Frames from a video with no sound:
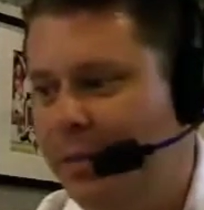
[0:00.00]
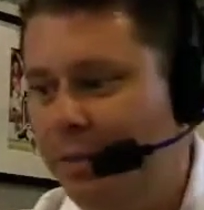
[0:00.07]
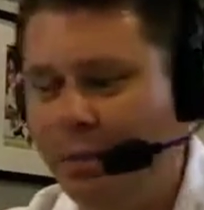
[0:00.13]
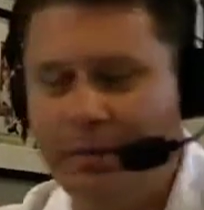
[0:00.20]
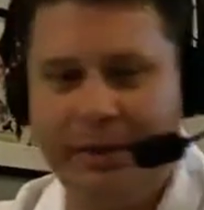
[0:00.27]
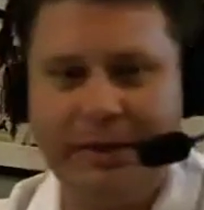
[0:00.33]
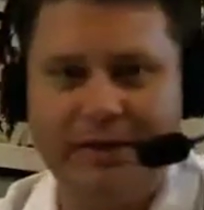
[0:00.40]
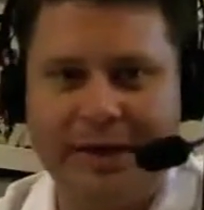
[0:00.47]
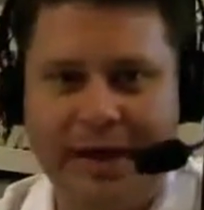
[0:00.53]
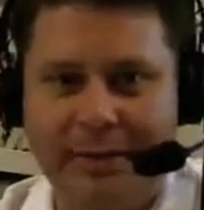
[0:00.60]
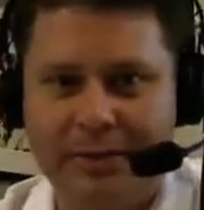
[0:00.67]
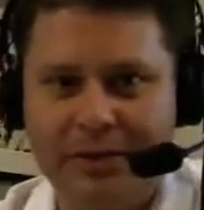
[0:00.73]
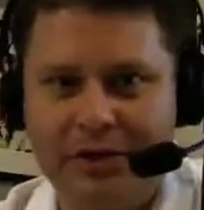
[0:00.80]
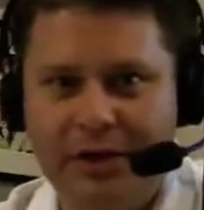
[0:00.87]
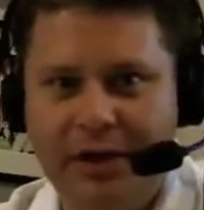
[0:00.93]
were
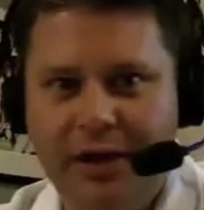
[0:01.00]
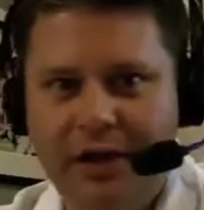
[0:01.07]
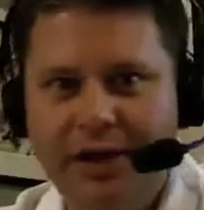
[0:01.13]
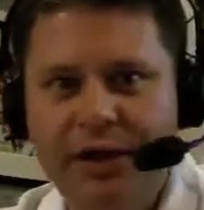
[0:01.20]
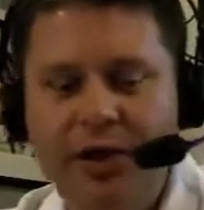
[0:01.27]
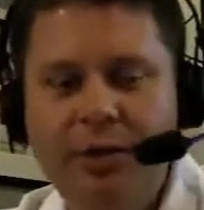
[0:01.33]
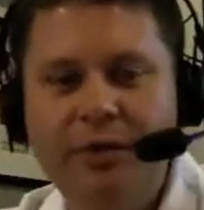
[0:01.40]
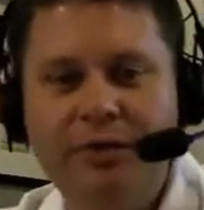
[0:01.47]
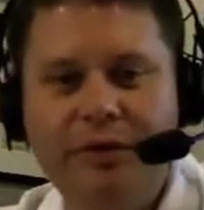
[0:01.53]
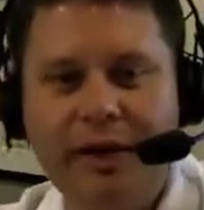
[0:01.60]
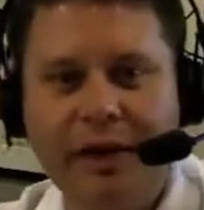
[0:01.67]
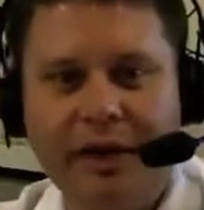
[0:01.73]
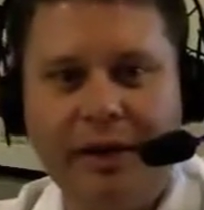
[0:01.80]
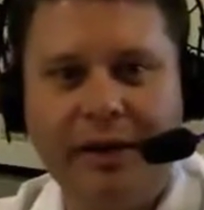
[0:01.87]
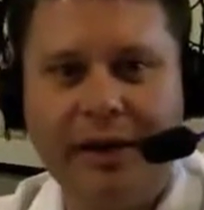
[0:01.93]
big-timers. You knew
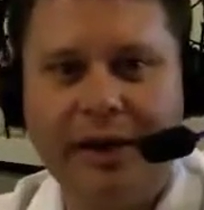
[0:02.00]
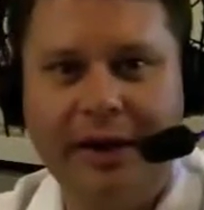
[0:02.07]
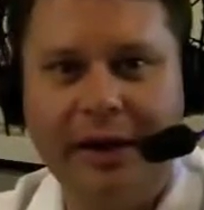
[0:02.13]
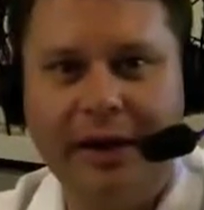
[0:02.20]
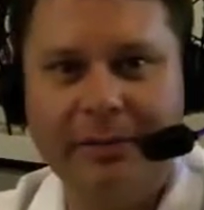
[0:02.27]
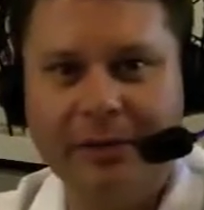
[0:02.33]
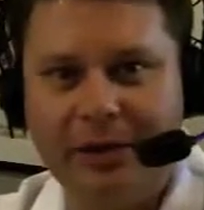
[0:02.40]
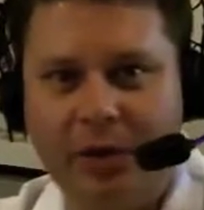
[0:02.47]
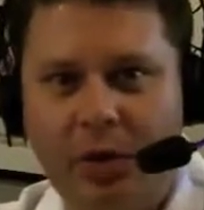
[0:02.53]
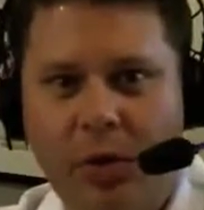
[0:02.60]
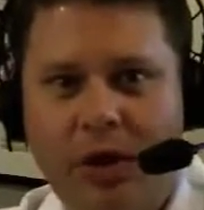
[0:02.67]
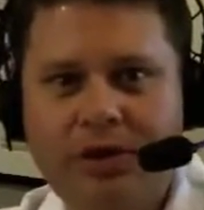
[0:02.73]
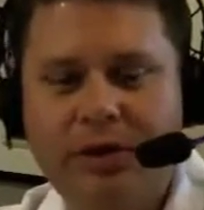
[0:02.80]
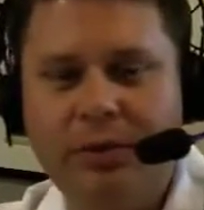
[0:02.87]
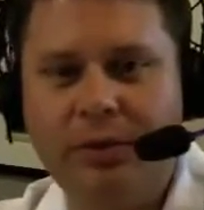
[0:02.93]
Avila could hit, but the
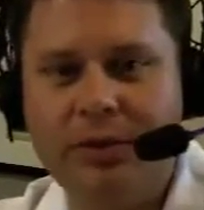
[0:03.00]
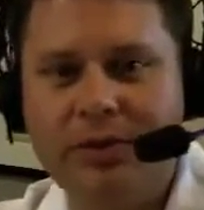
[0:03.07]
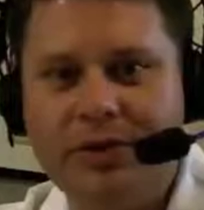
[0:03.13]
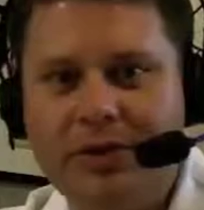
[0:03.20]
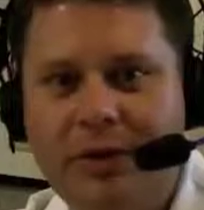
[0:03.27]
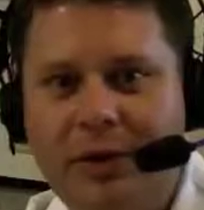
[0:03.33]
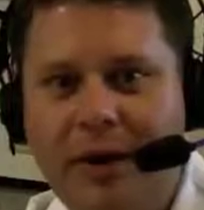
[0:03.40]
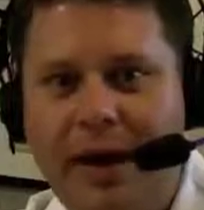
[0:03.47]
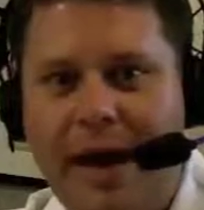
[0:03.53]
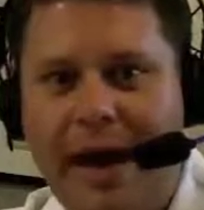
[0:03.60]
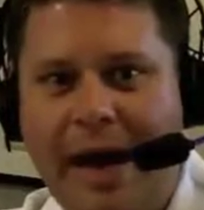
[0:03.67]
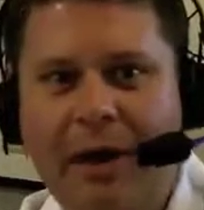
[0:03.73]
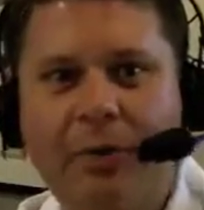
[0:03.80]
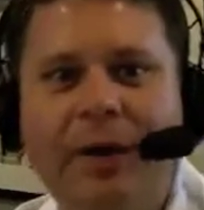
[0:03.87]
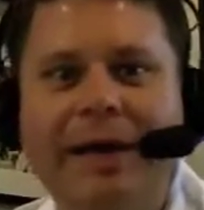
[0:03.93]
question was,
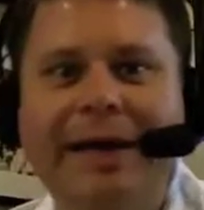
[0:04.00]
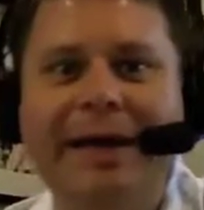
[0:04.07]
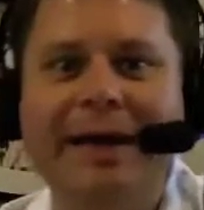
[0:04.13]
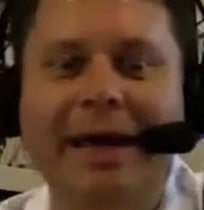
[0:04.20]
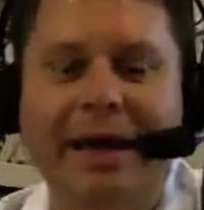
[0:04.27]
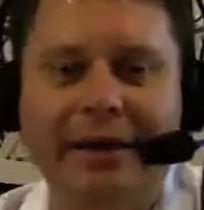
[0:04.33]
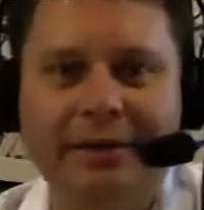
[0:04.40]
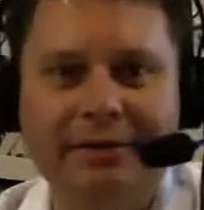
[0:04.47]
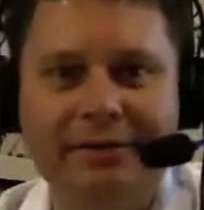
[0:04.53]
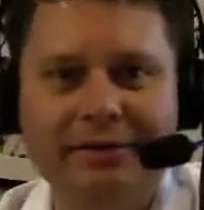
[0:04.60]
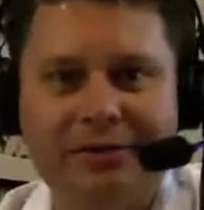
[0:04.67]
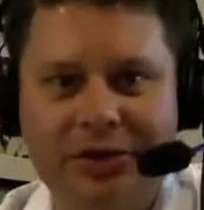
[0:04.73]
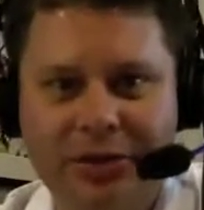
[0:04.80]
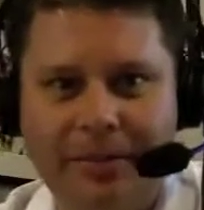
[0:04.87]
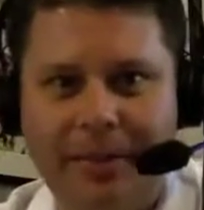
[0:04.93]
how would he get
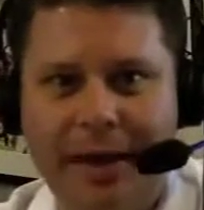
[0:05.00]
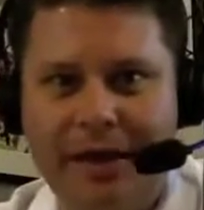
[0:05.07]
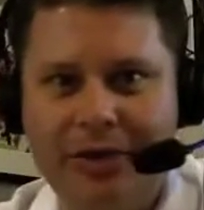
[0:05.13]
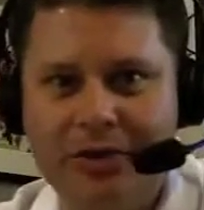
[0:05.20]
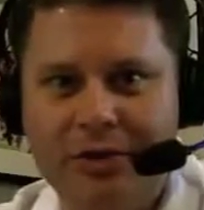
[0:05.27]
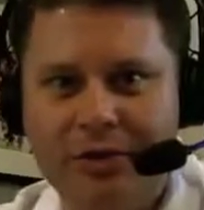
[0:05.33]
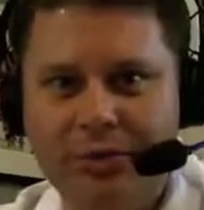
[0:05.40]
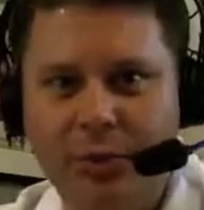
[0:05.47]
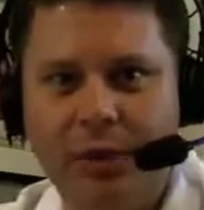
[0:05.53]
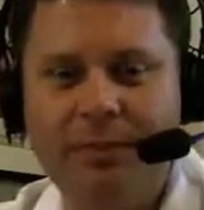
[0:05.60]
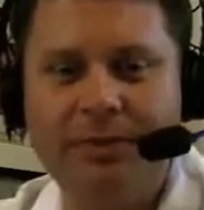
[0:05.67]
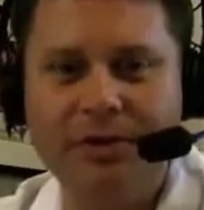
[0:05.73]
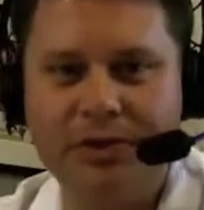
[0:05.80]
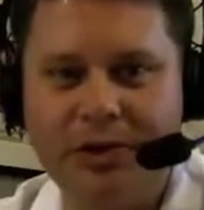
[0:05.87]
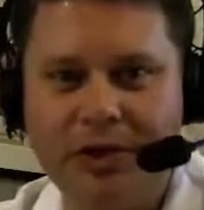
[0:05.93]
to the majors?
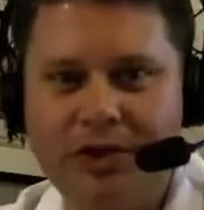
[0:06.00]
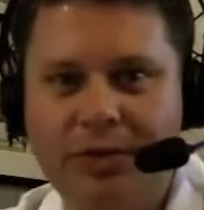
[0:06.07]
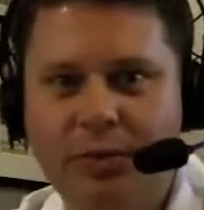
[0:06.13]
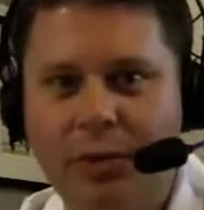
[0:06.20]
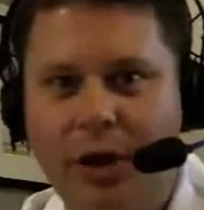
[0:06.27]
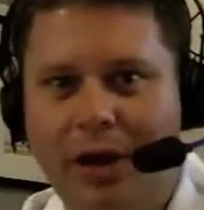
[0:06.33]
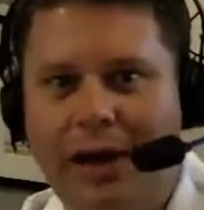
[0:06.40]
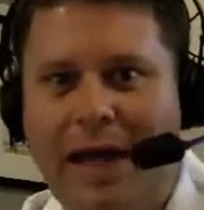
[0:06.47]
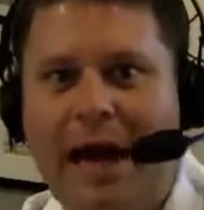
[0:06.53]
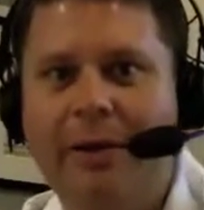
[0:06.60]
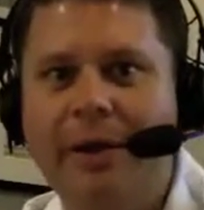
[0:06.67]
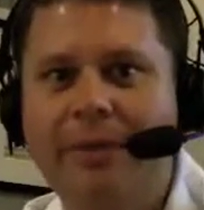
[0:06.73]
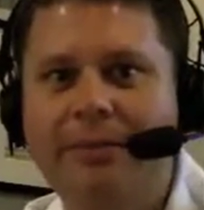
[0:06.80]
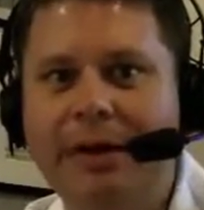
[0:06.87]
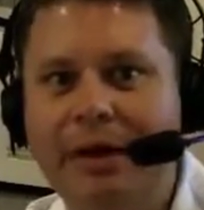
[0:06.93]
What position would
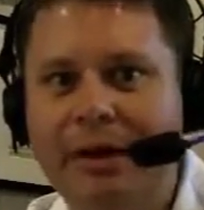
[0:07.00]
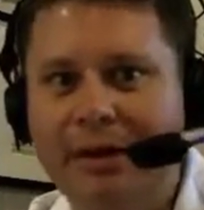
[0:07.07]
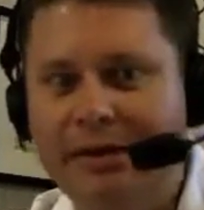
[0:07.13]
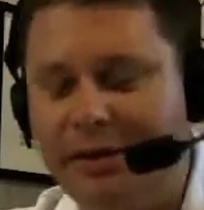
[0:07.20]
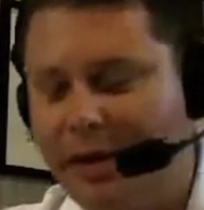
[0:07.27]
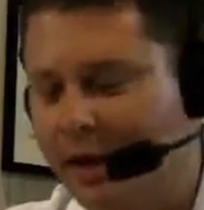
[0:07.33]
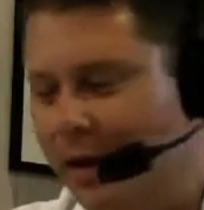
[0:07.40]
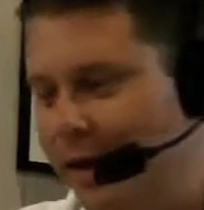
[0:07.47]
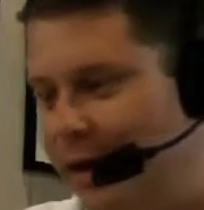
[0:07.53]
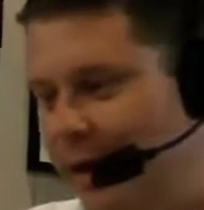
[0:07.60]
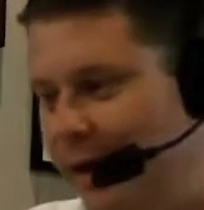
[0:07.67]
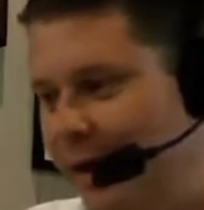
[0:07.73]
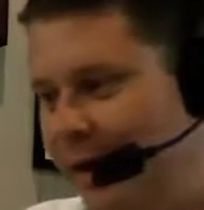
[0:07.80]
allow him to get there?